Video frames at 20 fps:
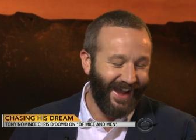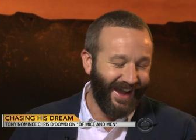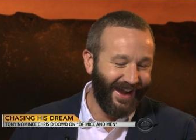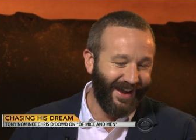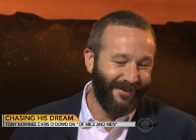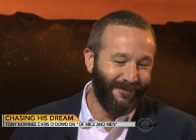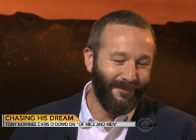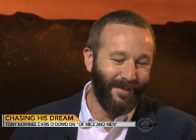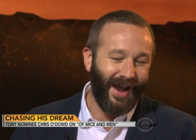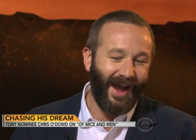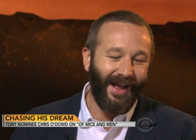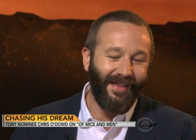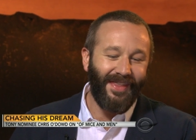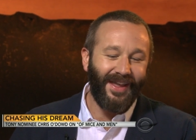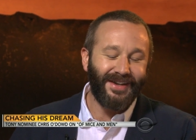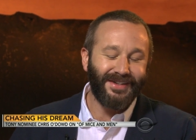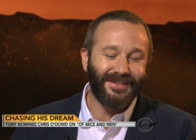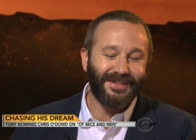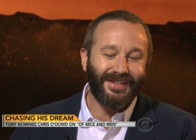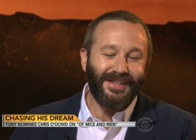um, and
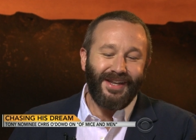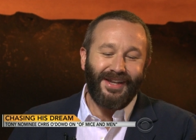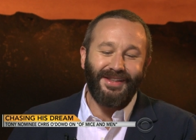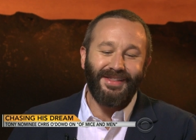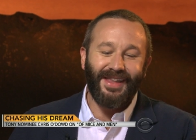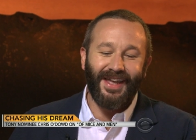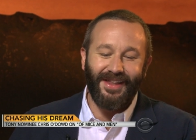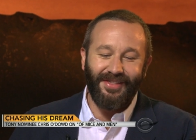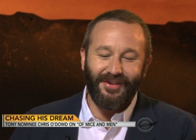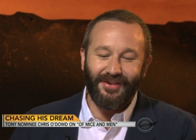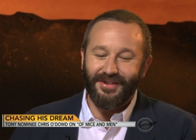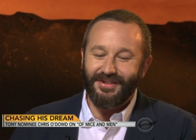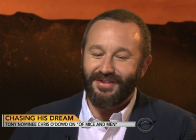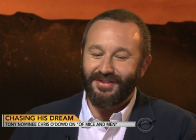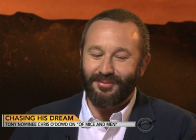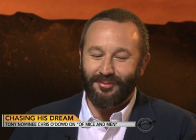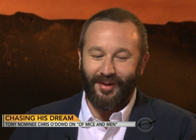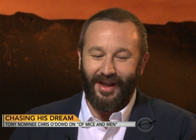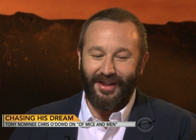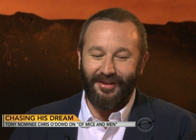then, then there are
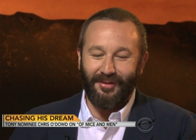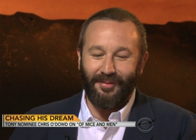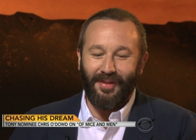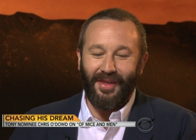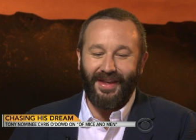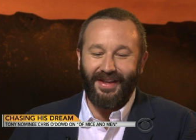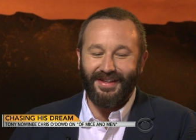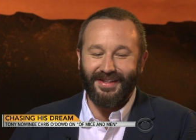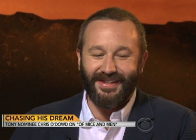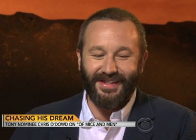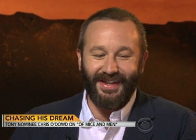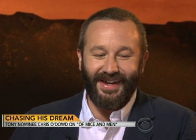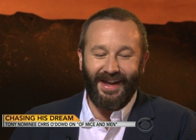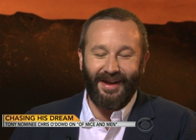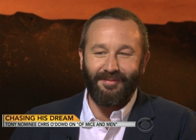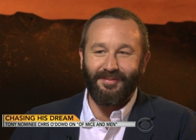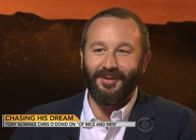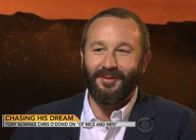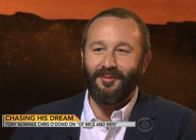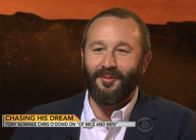just random things that
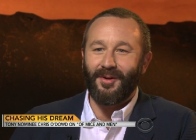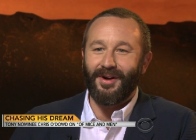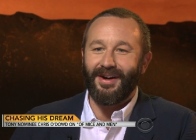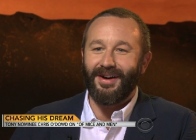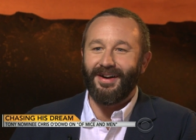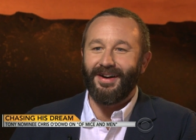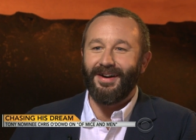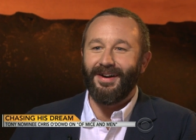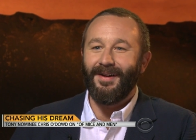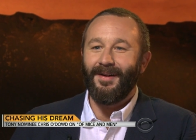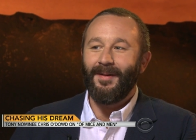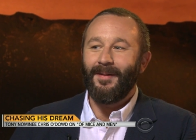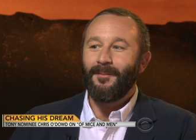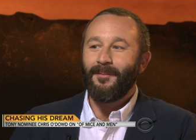happen where,